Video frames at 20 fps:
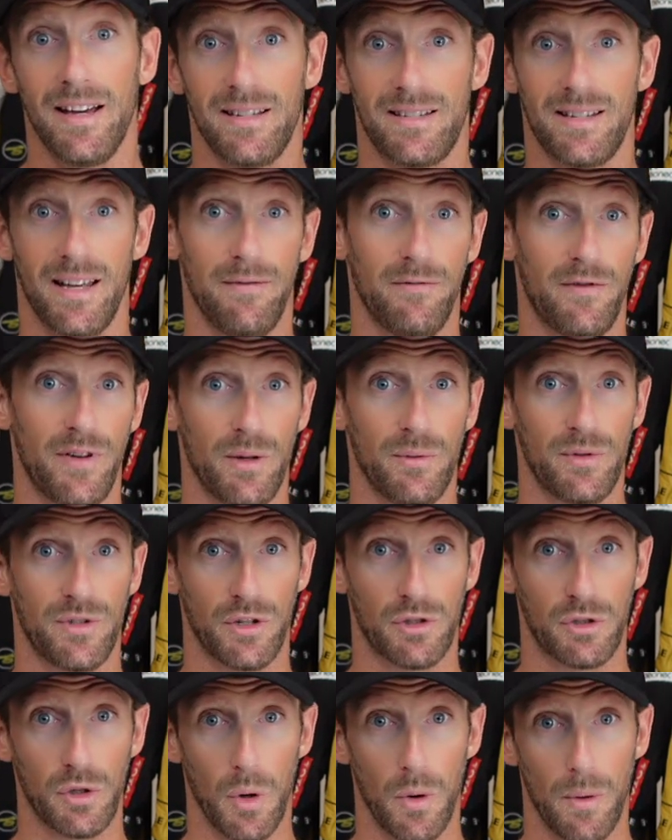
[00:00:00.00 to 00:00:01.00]
Same thing with
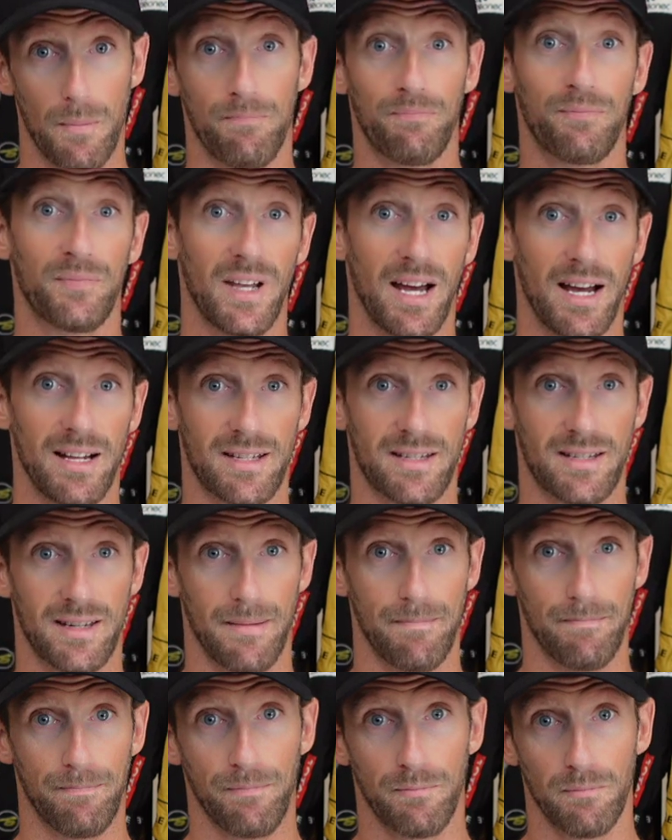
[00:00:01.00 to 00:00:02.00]
the toe. That's
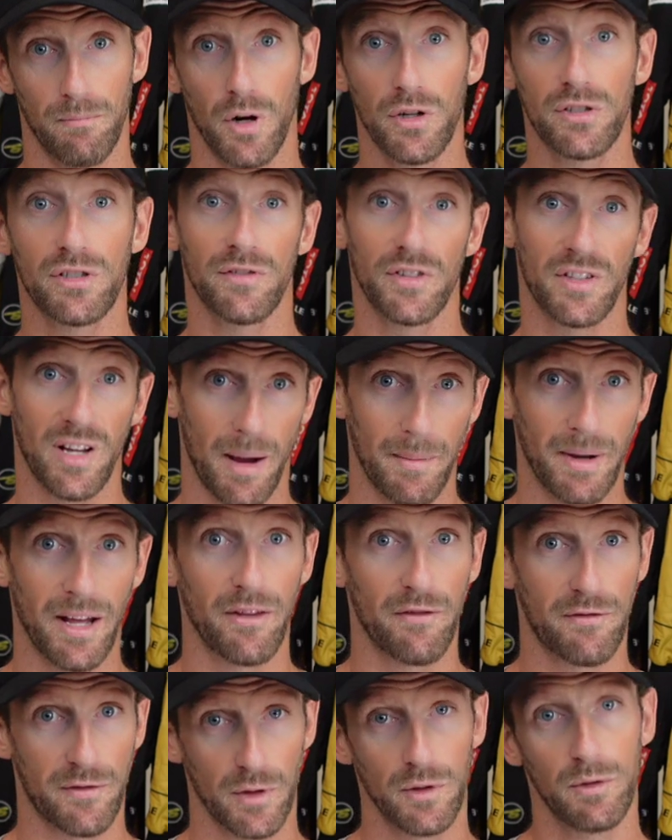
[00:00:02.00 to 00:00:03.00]
most of the time
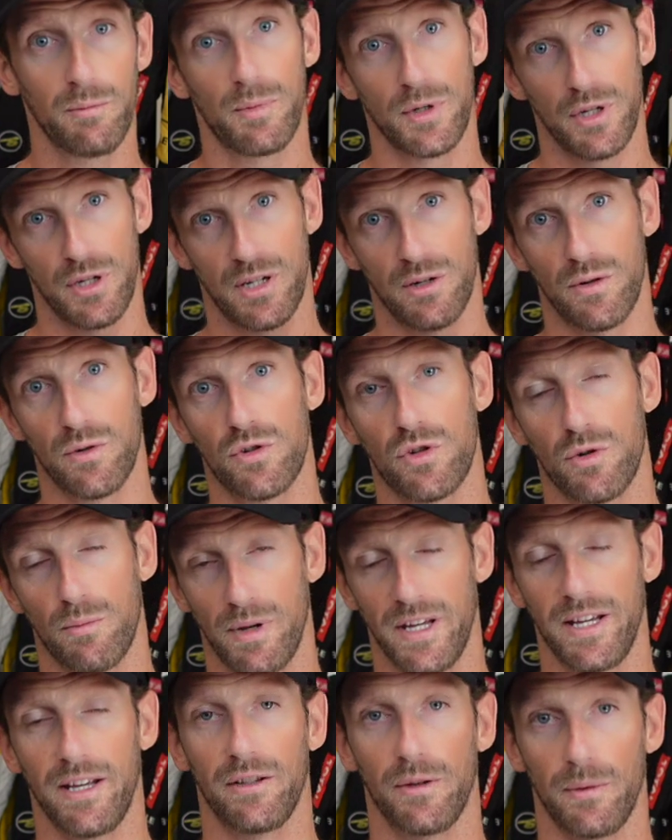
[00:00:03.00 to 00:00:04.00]
at the front, but you can also
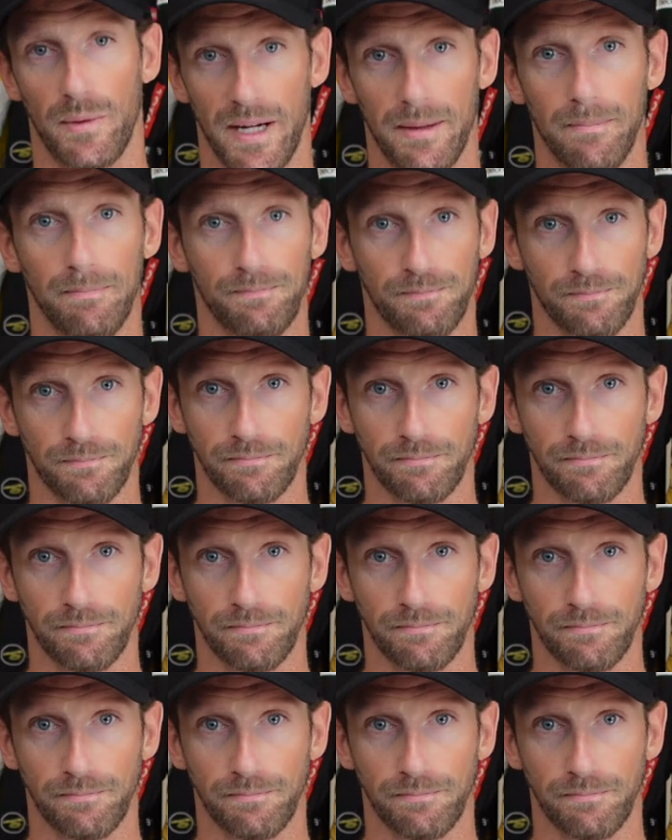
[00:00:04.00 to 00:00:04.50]
play at the rear.